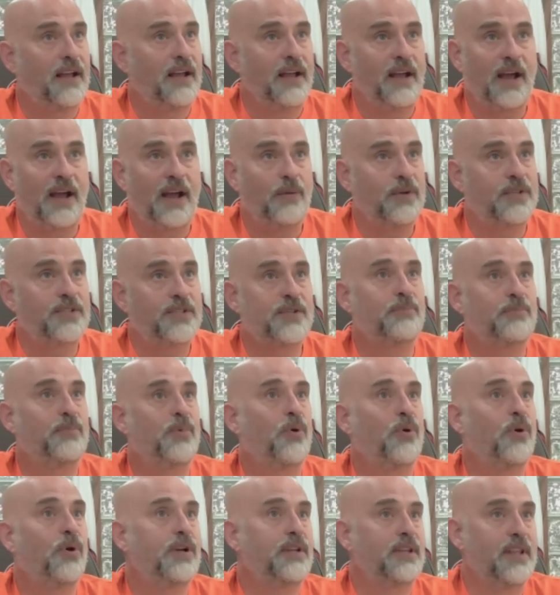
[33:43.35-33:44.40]
I would
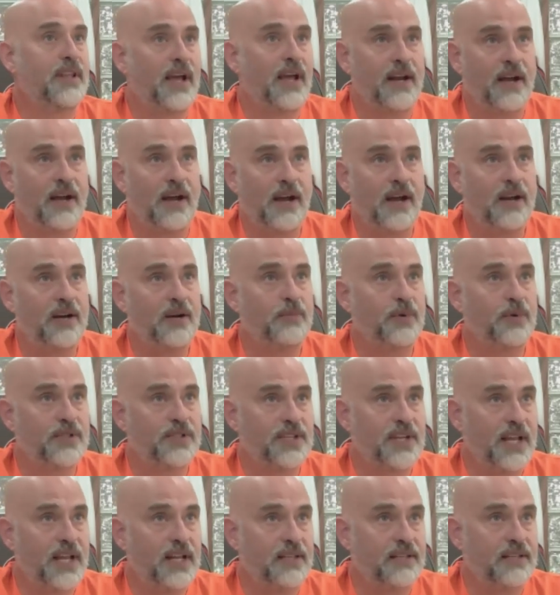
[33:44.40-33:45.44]
support that
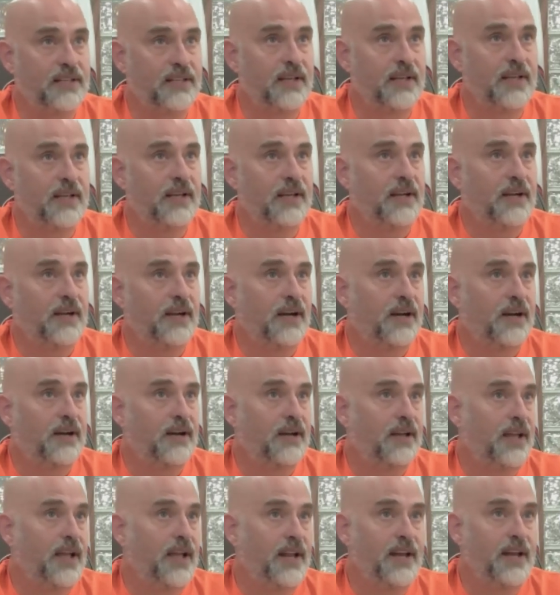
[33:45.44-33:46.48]
100%.
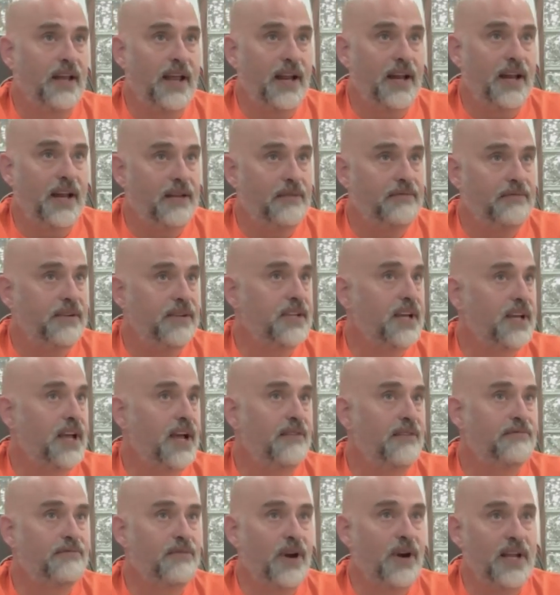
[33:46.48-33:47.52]
And even to
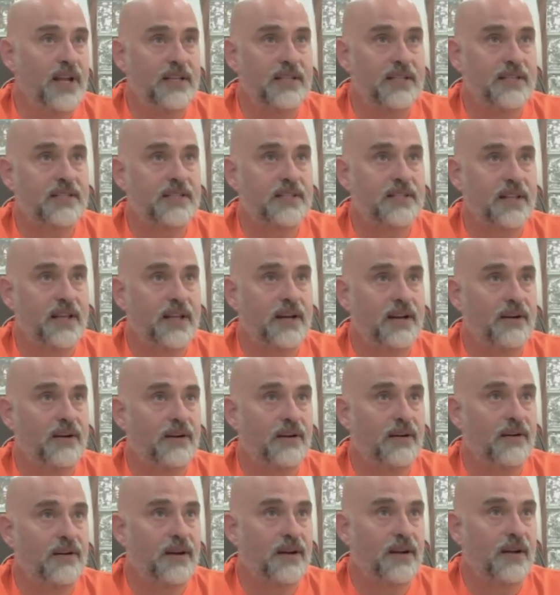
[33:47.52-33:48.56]
have rights that
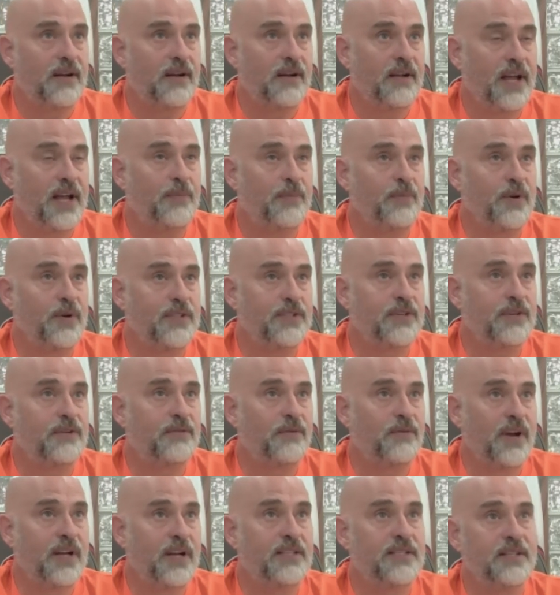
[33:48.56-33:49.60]
are Aboriginal
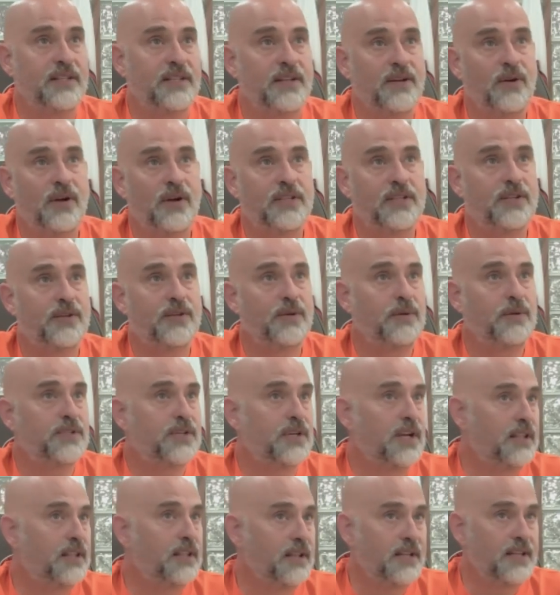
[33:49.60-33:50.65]
rights in the
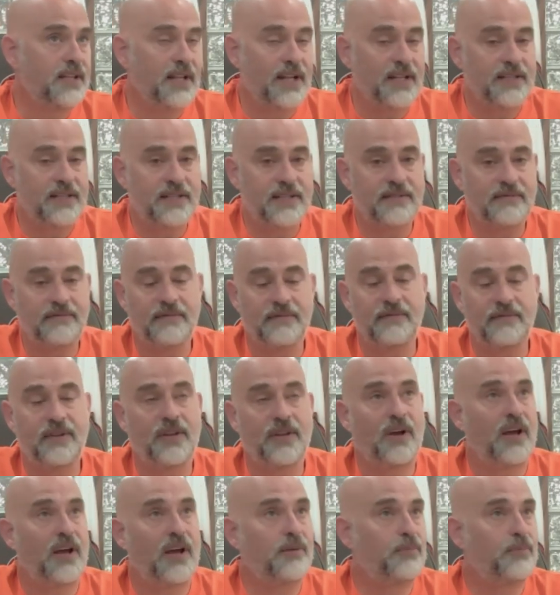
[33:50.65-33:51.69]
Constitution, I think that's
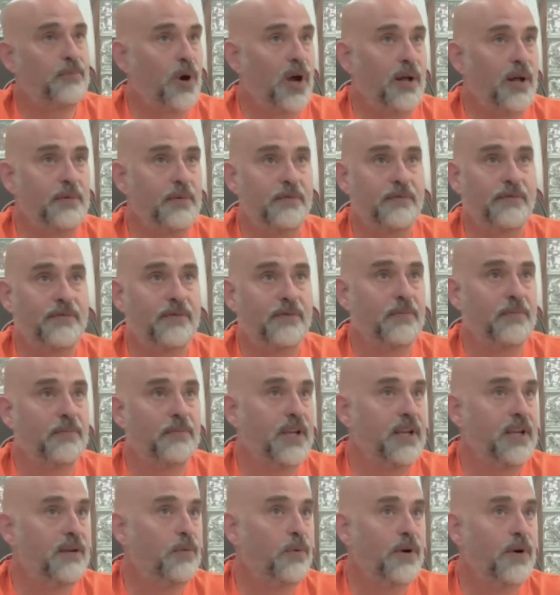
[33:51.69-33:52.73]
not a problem for
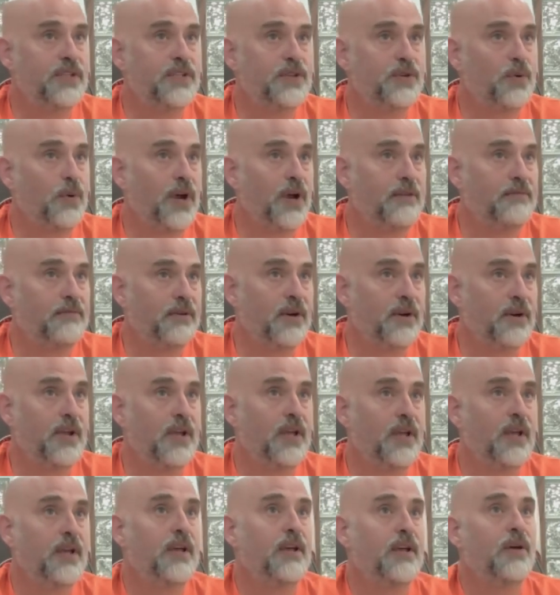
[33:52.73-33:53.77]
me whatsoever.
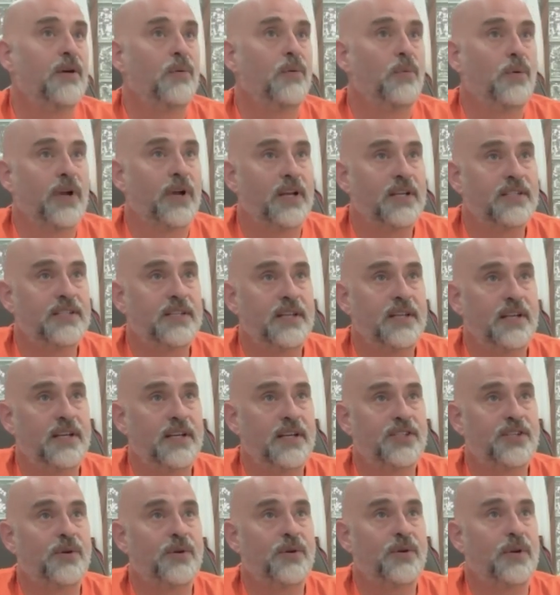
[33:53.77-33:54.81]
What is the
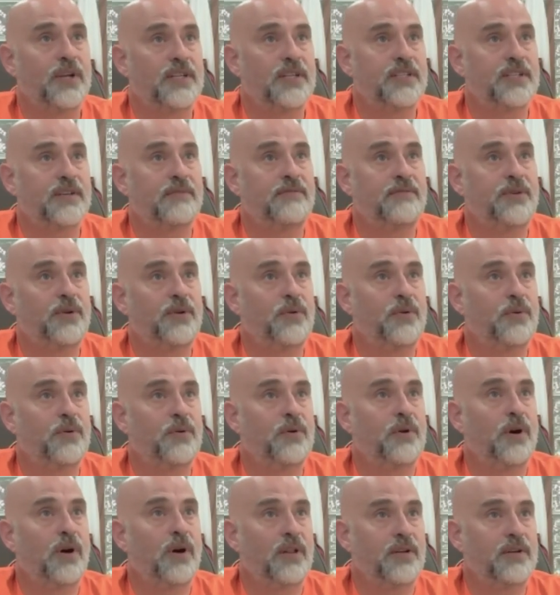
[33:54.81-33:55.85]
issue is if you
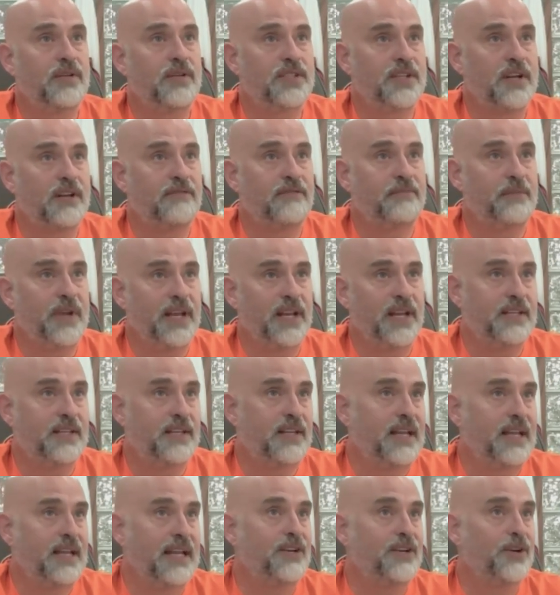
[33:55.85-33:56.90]
call yourself
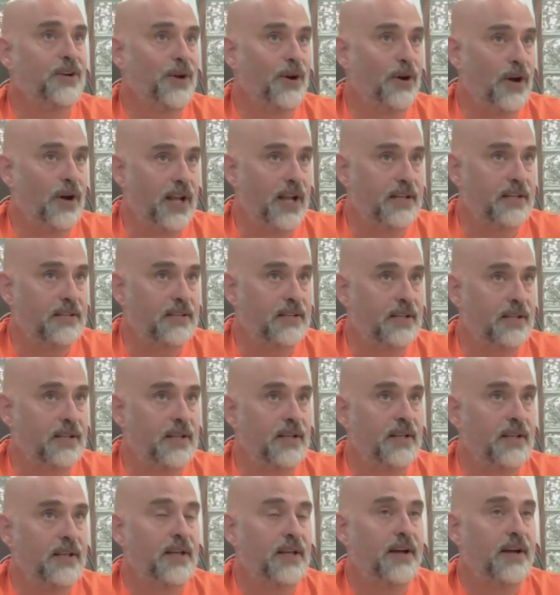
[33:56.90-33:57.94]
Métis and you're not,
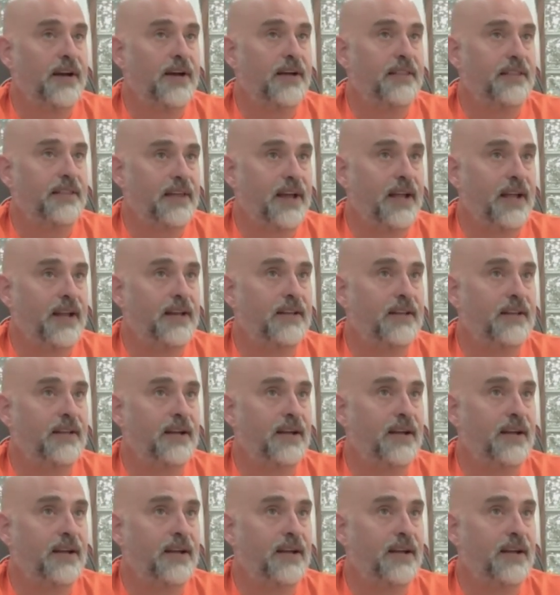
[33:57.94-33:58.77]
that